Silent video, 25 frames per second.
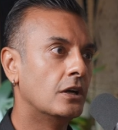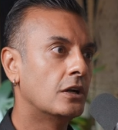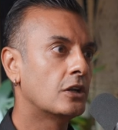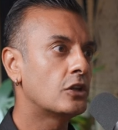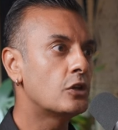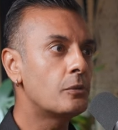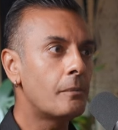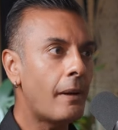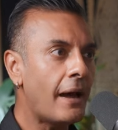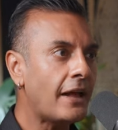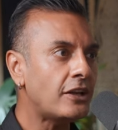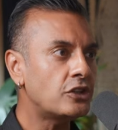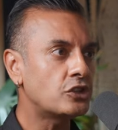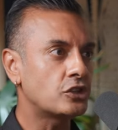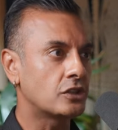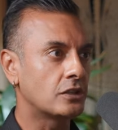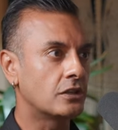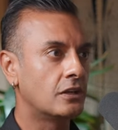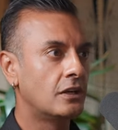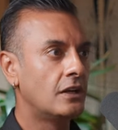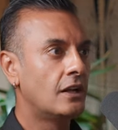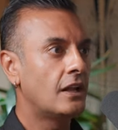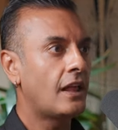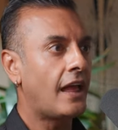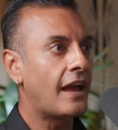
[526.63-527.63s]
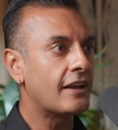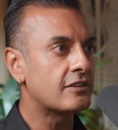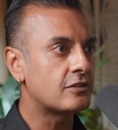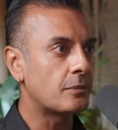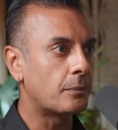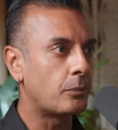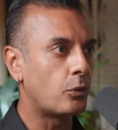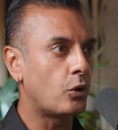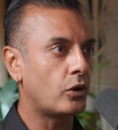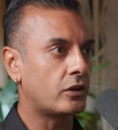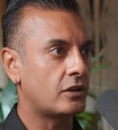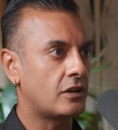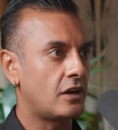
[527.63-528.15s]
Imagine as a
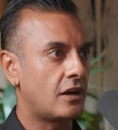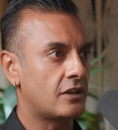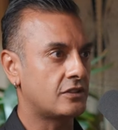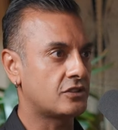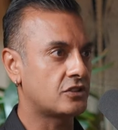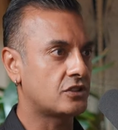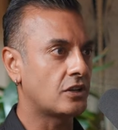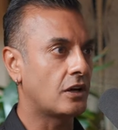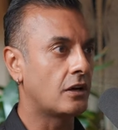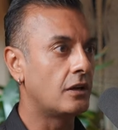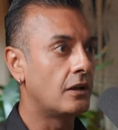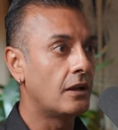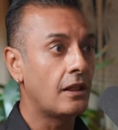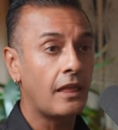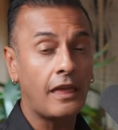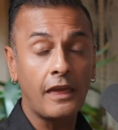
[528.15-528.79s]
podcaster,